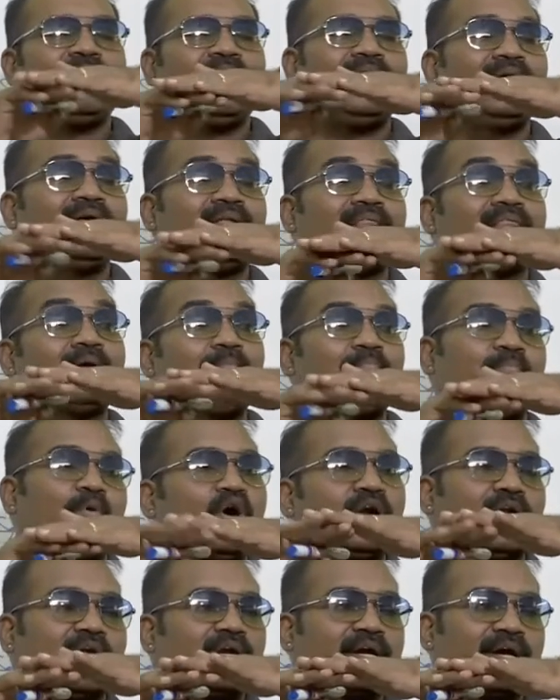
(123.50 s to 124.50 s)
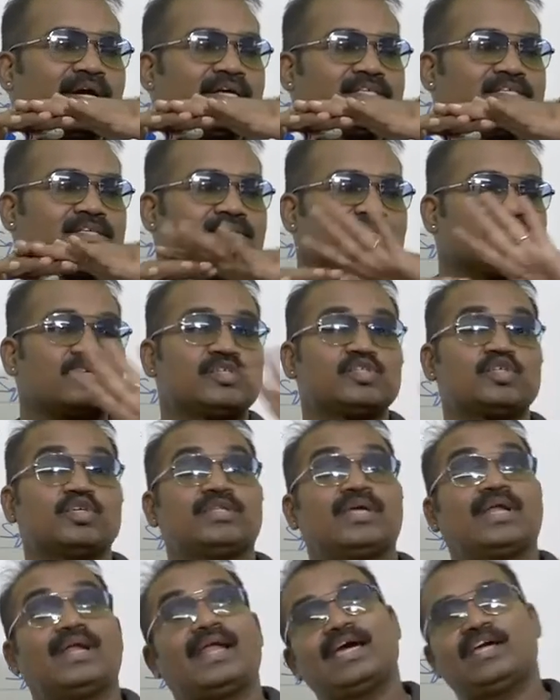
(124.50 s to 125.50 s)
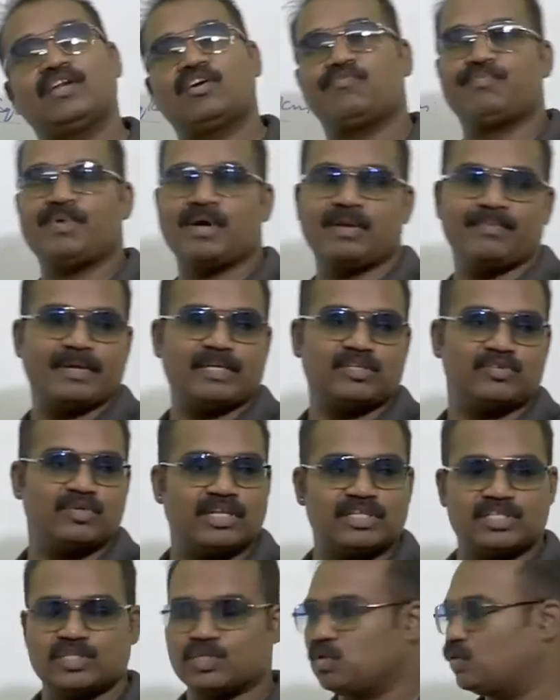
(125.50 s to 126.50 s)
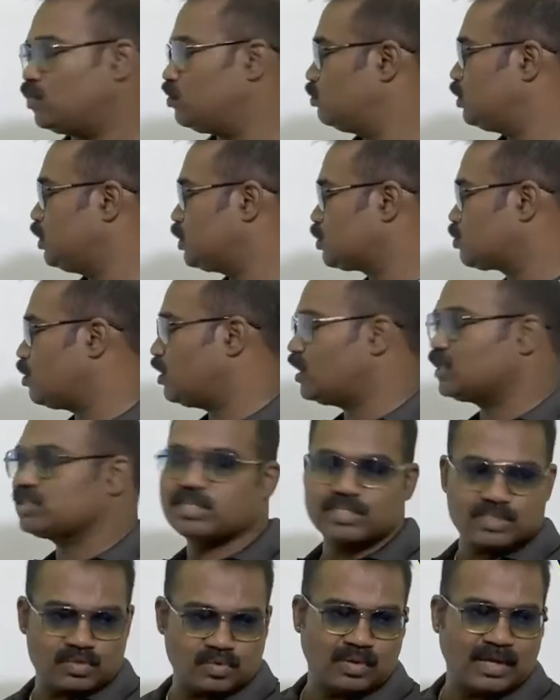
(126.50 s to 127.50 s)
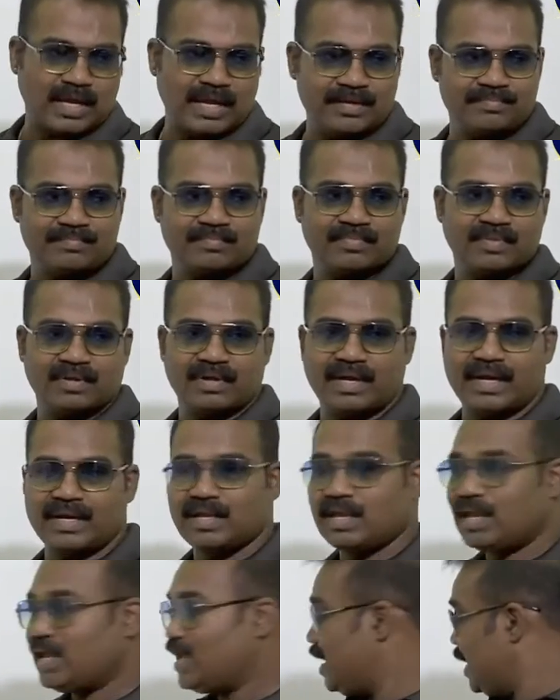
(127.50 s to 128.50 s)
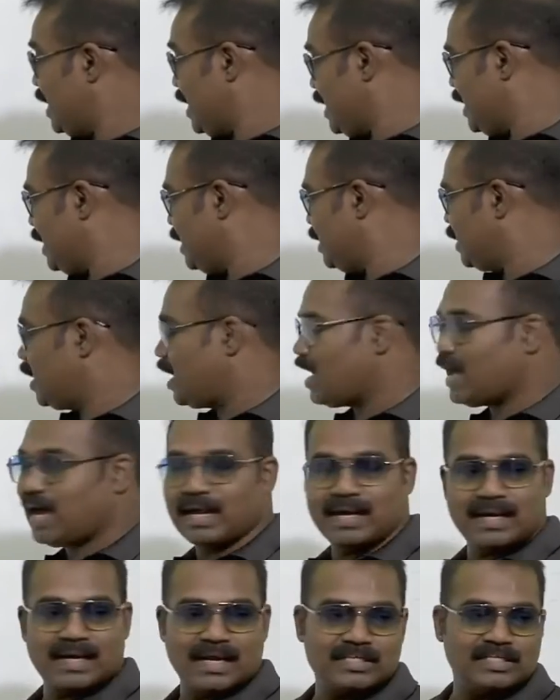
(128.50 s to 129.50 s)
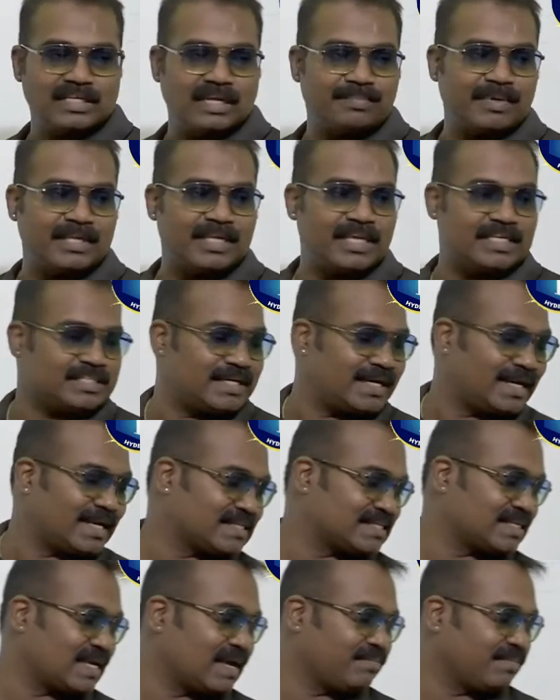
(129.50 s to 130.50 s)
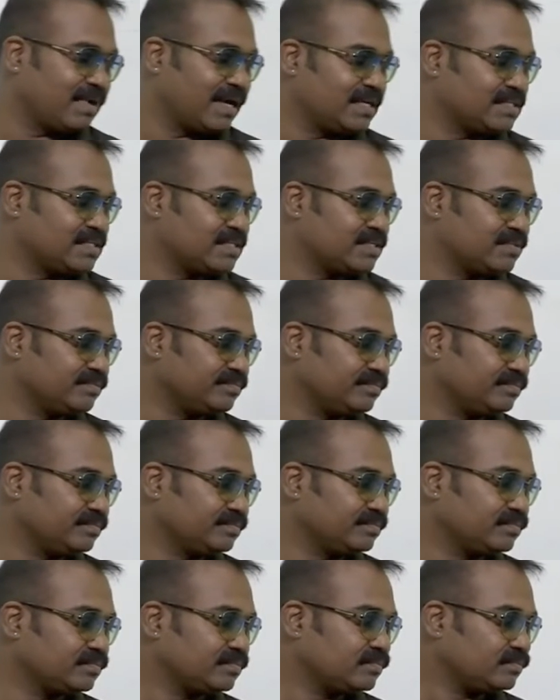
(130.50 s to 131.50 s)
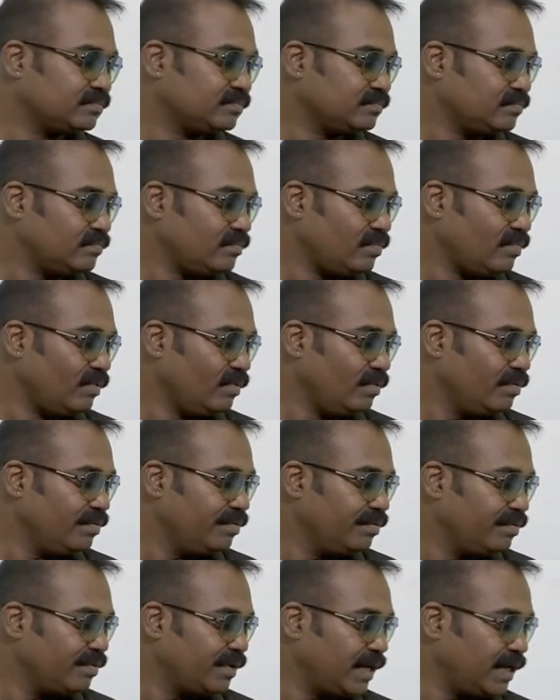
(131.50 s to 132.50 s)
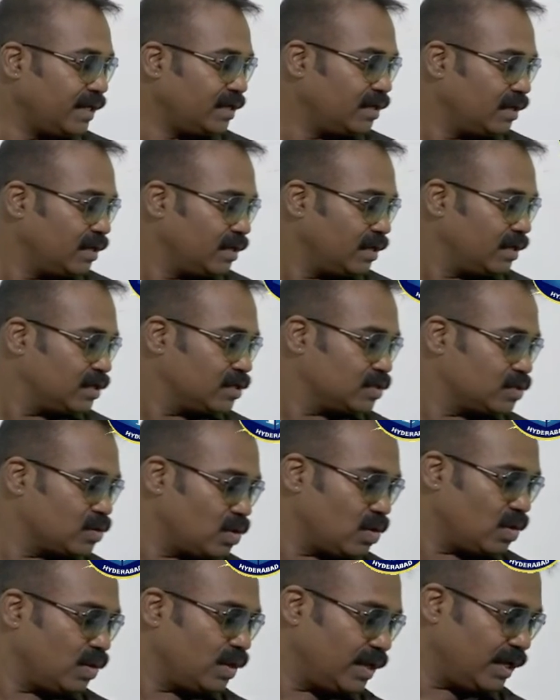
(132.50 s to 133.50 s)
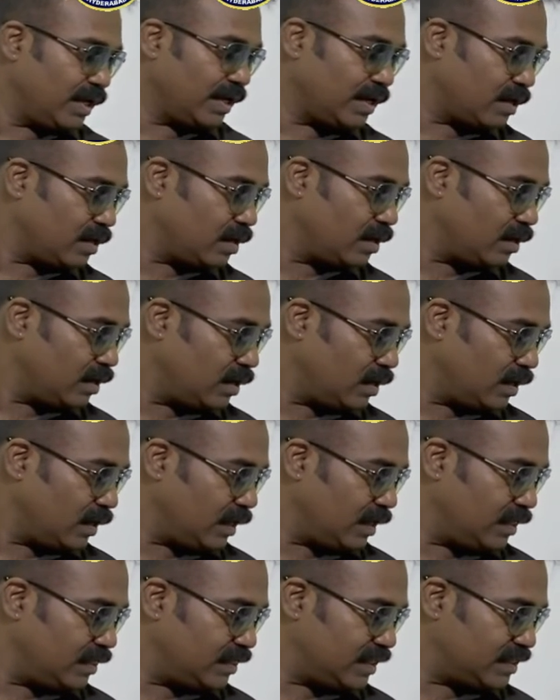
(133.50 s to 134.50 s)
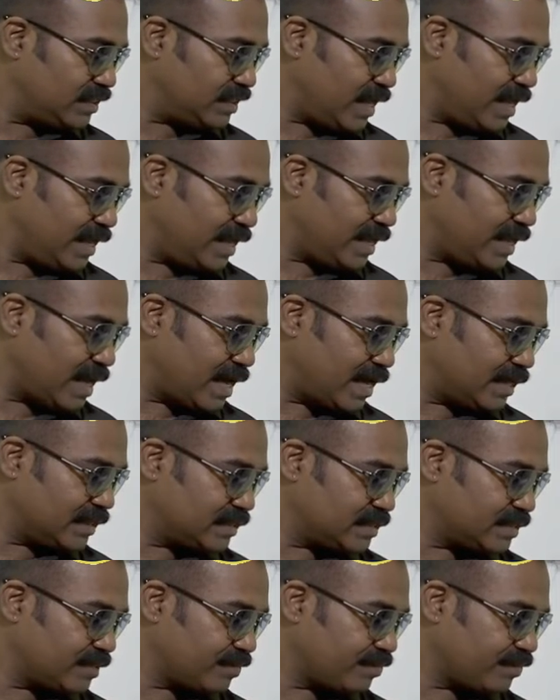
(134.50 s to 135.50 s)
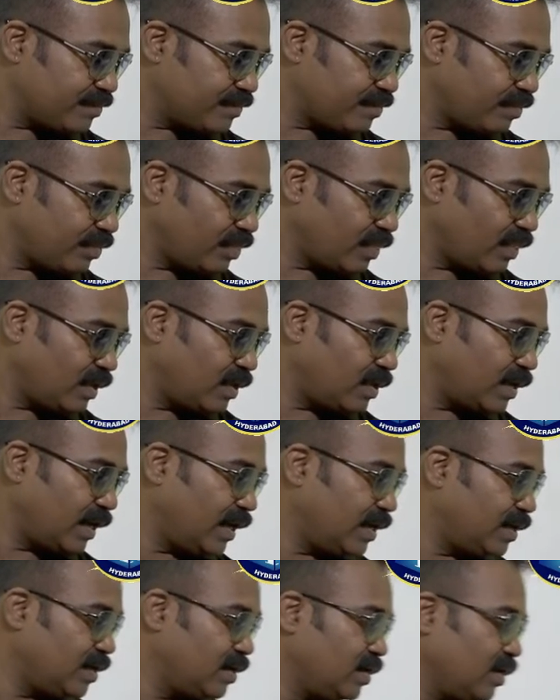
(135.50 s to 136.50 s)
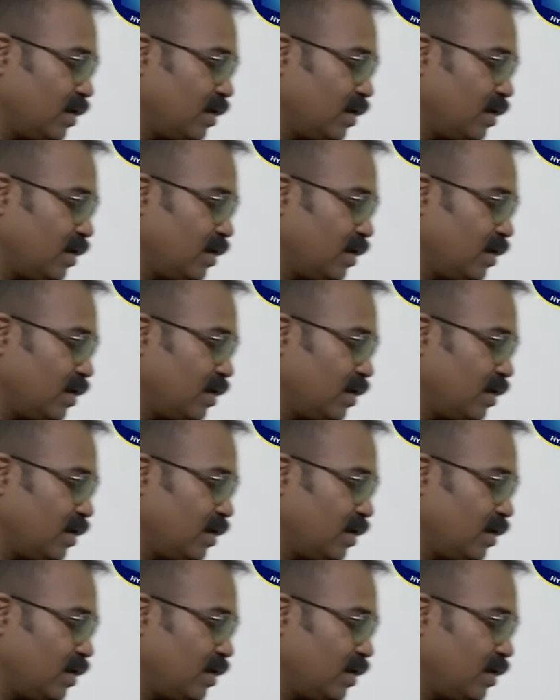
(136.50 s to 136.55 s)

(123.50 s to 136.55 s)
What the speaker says: be the border, guys. So the line of perpetual snow is called as the snow line, right, in Arunachal Pradesh and Assam, guys, right. So here in these areas, right,